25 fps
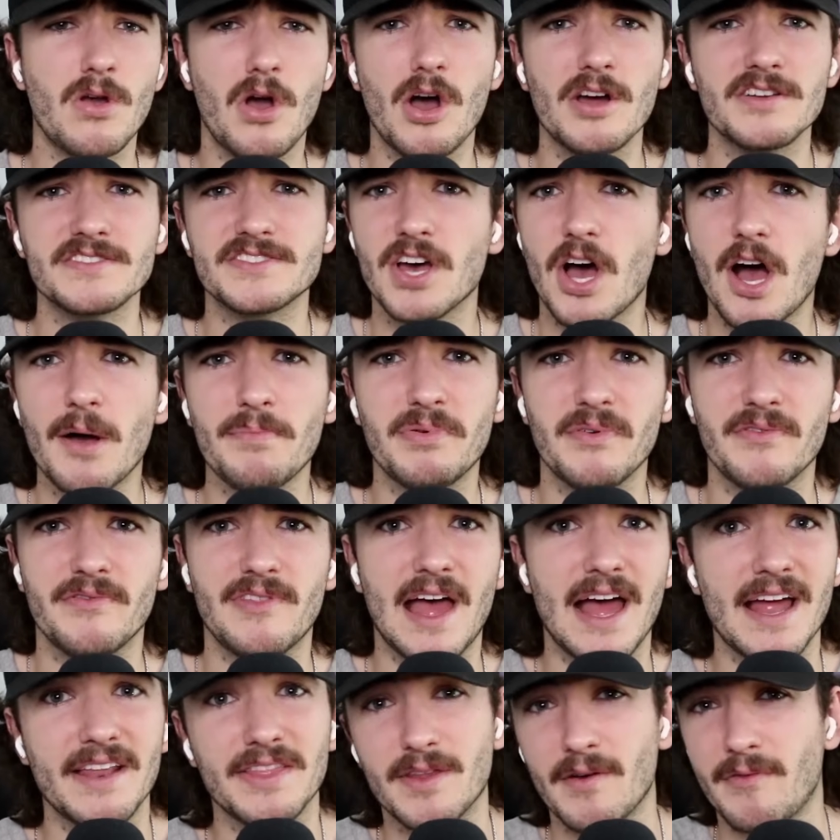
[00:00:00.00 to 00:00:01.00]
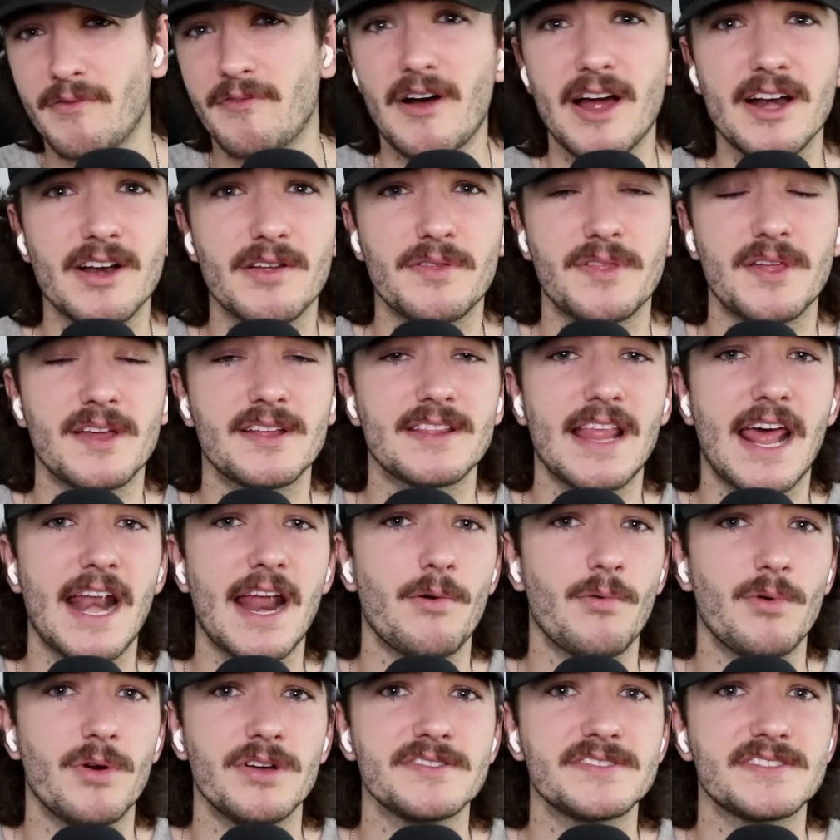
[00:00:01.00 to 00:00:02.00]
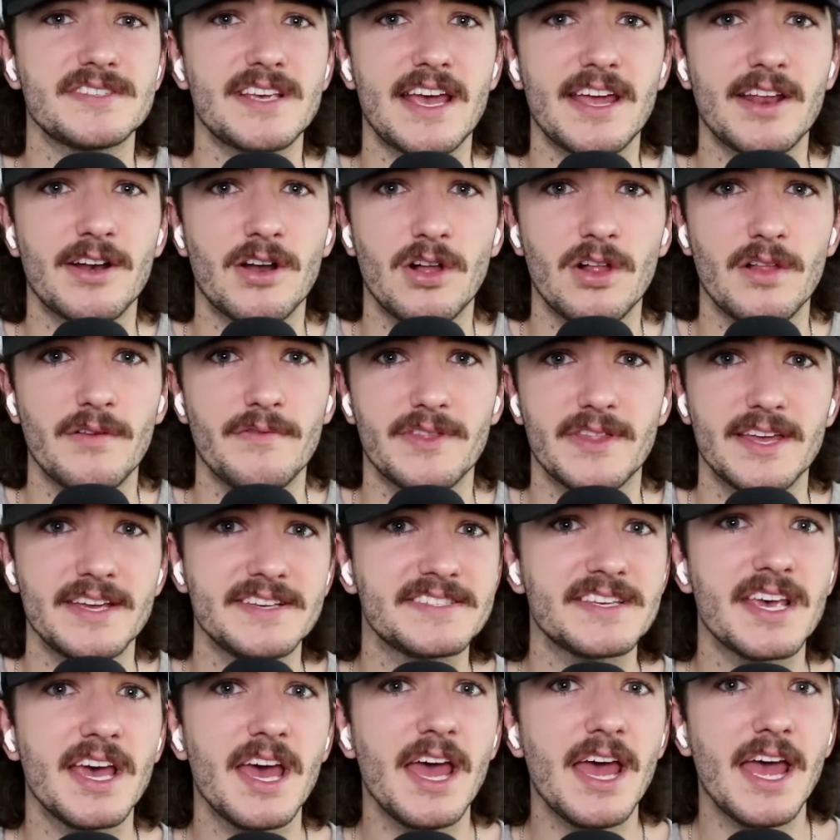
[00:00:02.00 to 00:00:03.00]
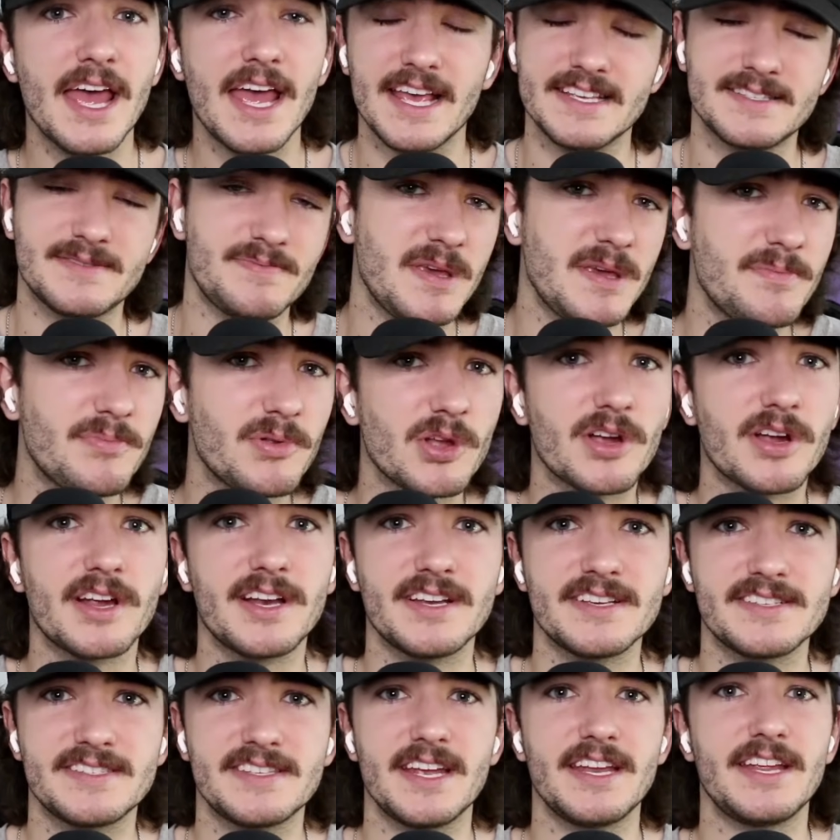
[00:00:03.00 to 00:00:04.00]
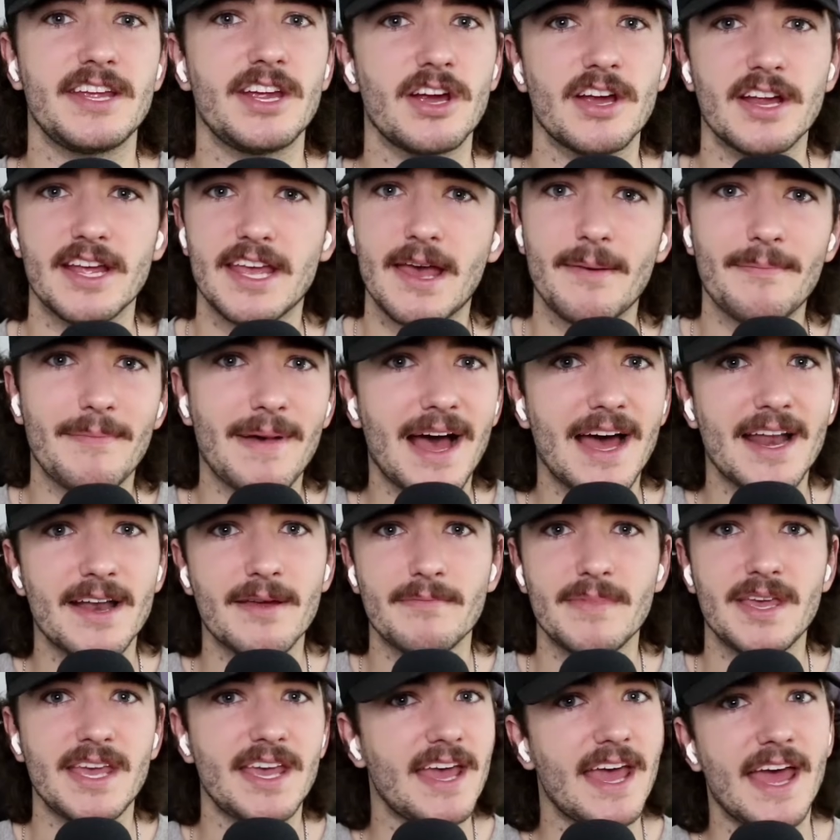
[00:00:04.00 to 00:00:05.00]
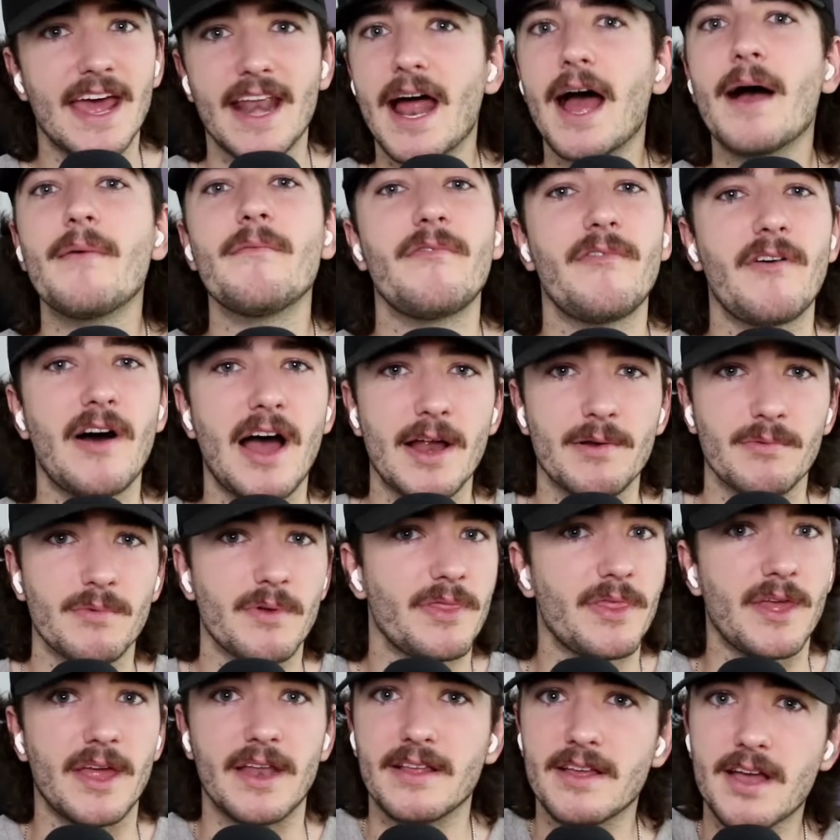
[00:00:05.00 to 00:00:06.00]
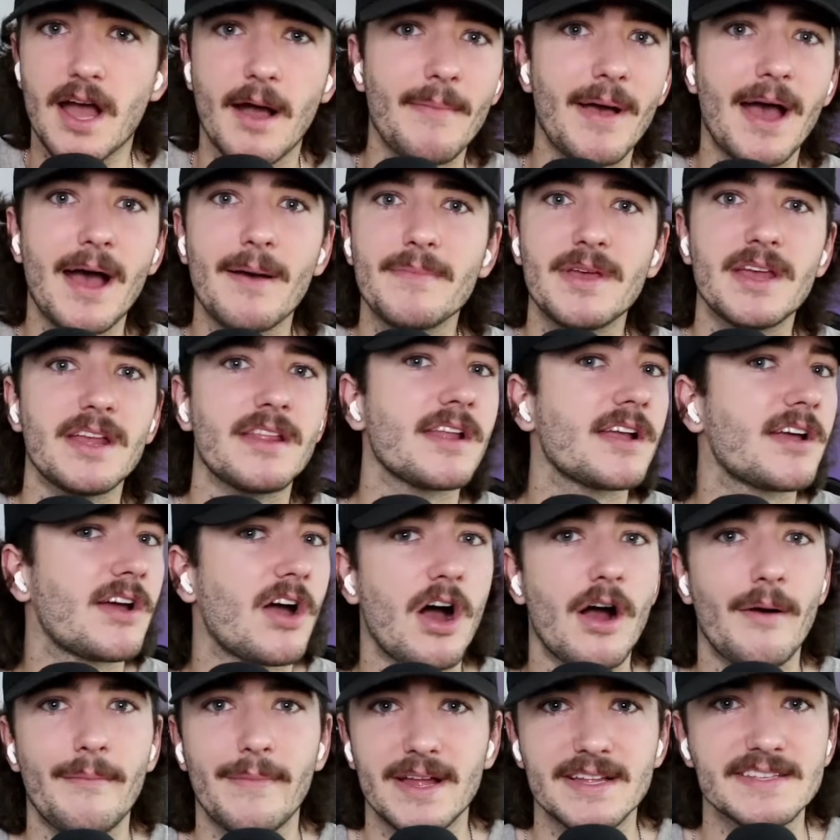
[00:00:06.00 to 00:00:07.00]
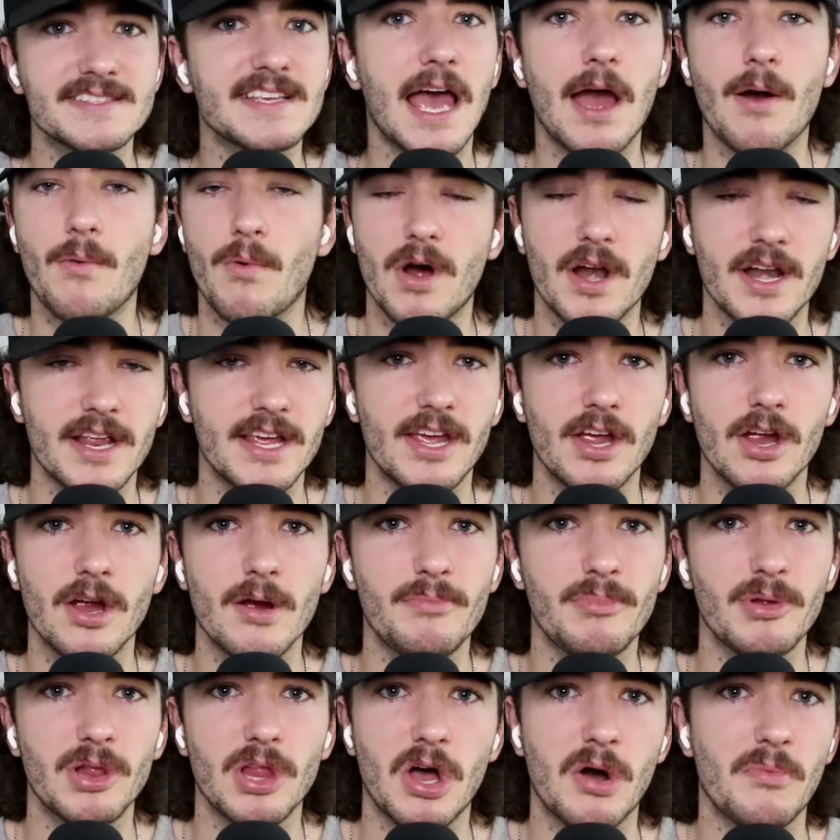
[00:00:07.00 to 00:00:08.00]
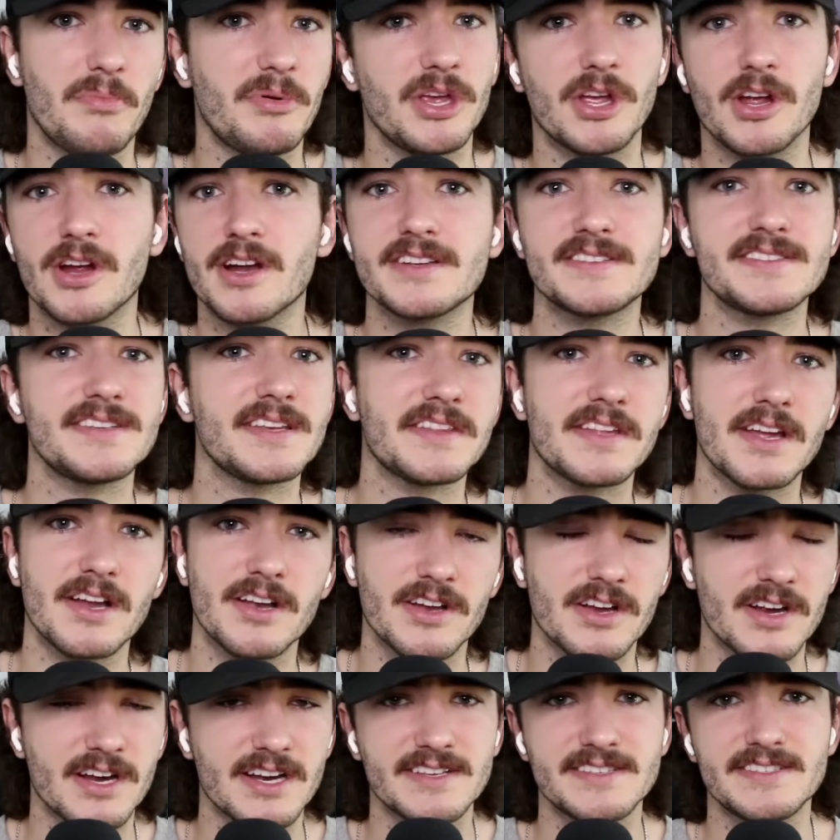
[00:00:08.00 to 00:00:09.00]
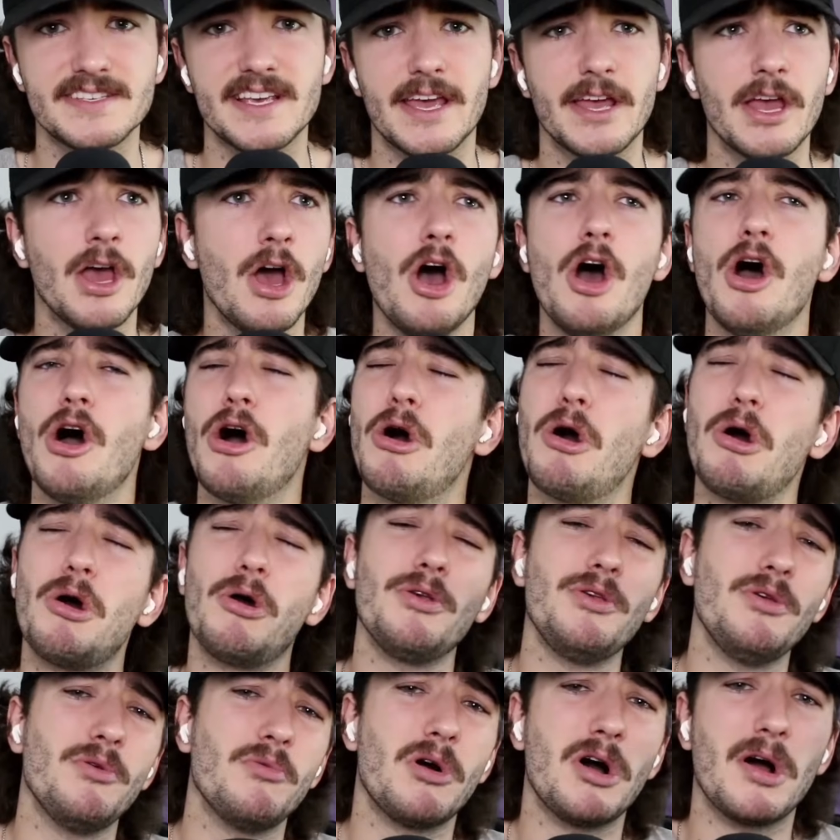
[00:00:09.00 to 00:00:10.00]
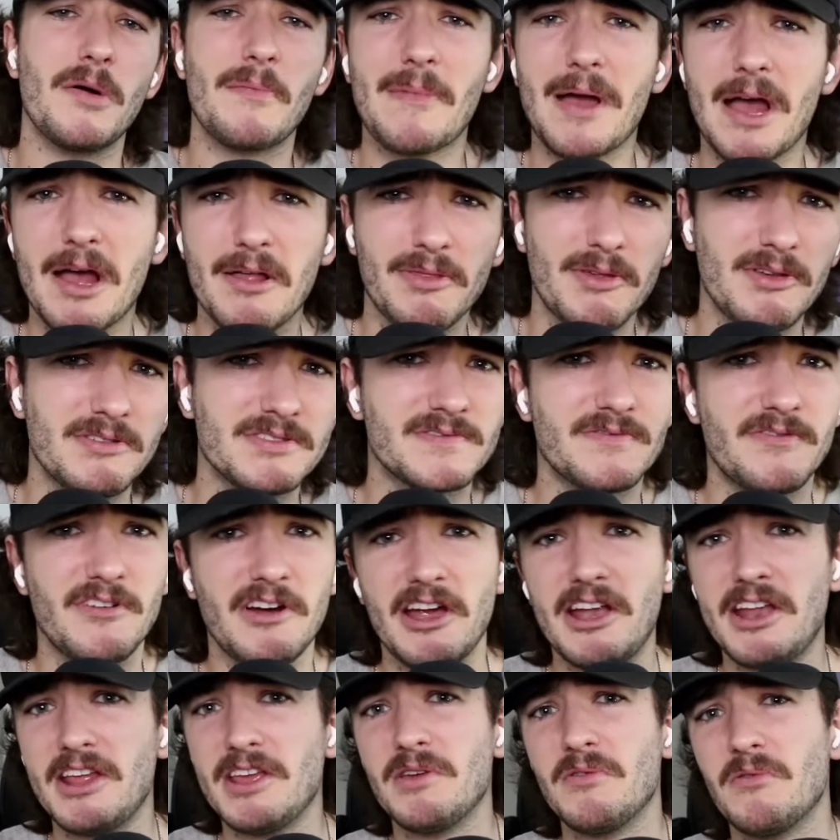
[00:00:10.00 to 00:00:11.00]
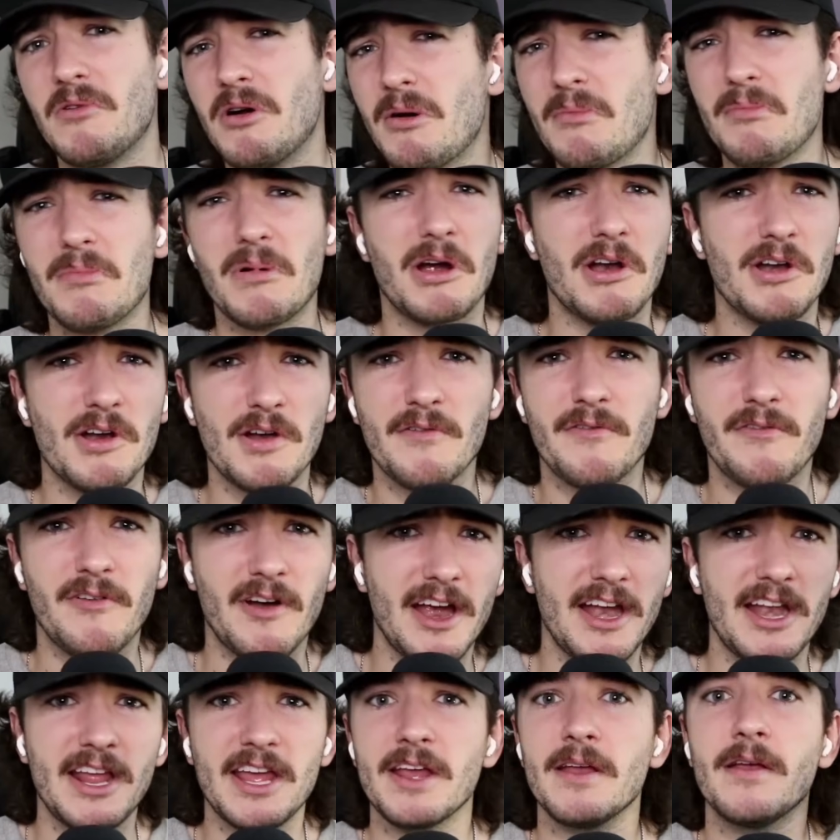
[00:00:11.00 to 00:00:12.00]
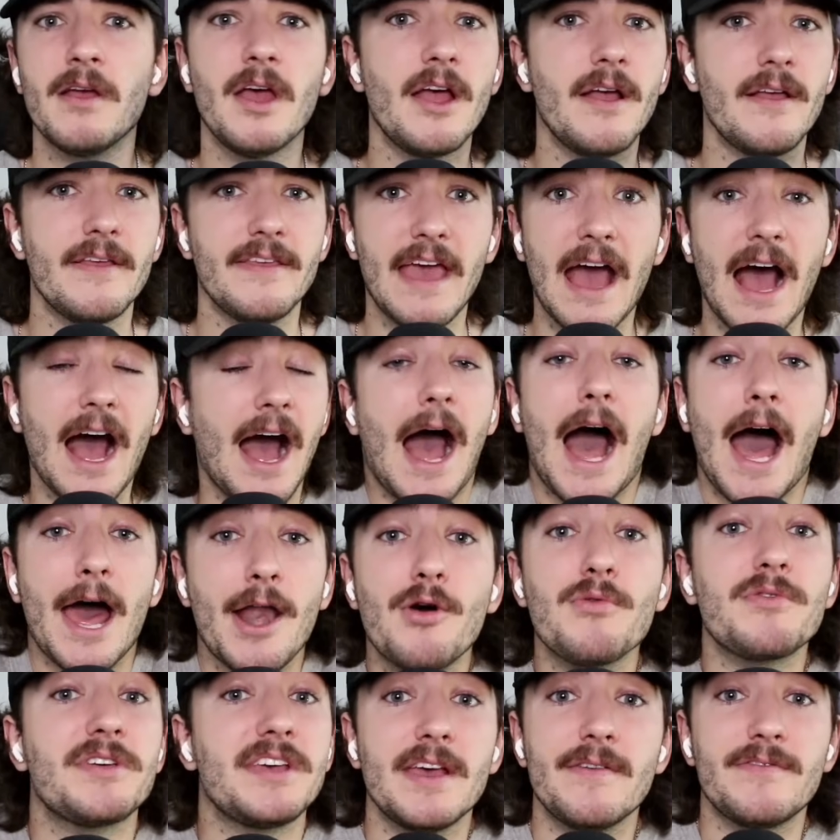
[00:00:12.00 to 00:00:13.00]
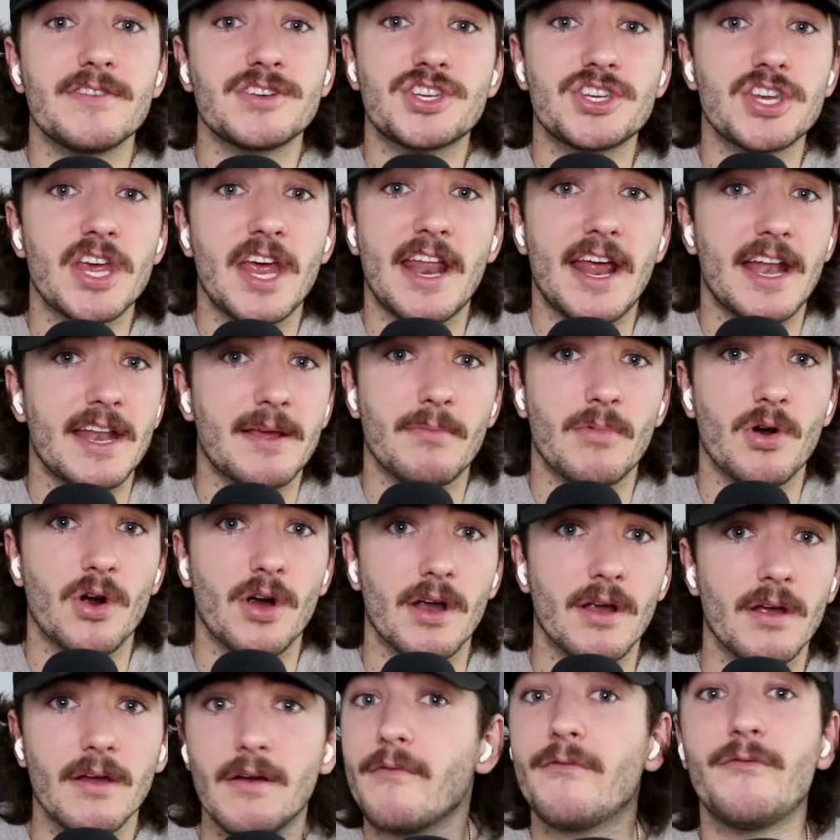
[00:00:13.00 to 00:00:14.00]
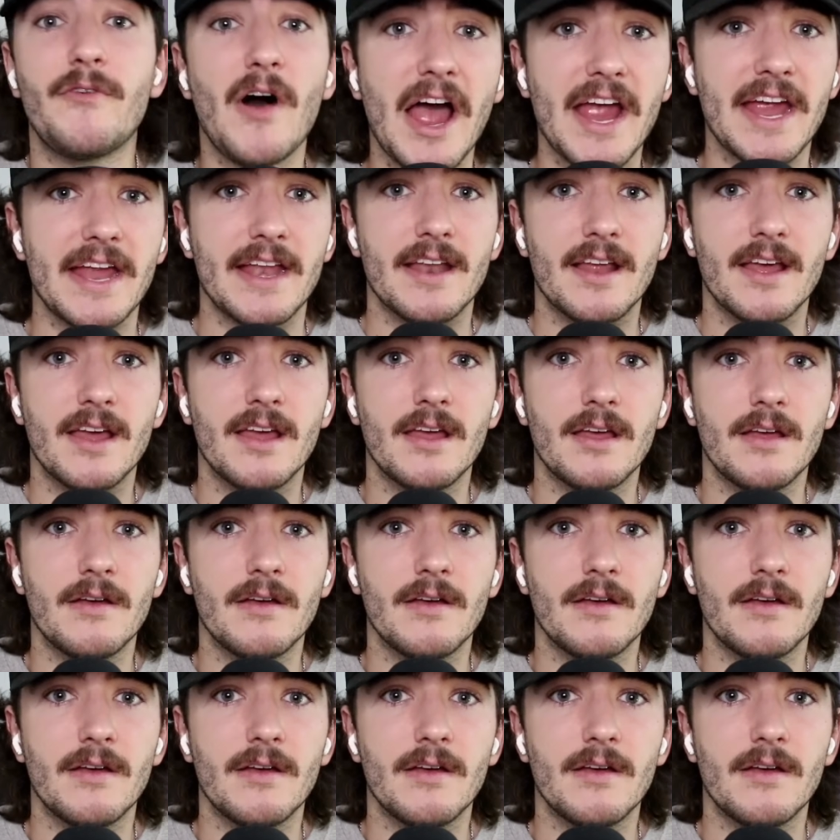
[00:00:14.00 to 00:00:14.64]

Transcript: on top of that, the final thing that I will say in all of this is people are going to sit here and get mad at me, and I'm fine with it. Come at me in the comments. I want to hear it below, but you're going to sit there and you're going to say, oh, you want Matthews fighting? You want Marner fighting? Yeah, I don't give a shit anymore. Fight.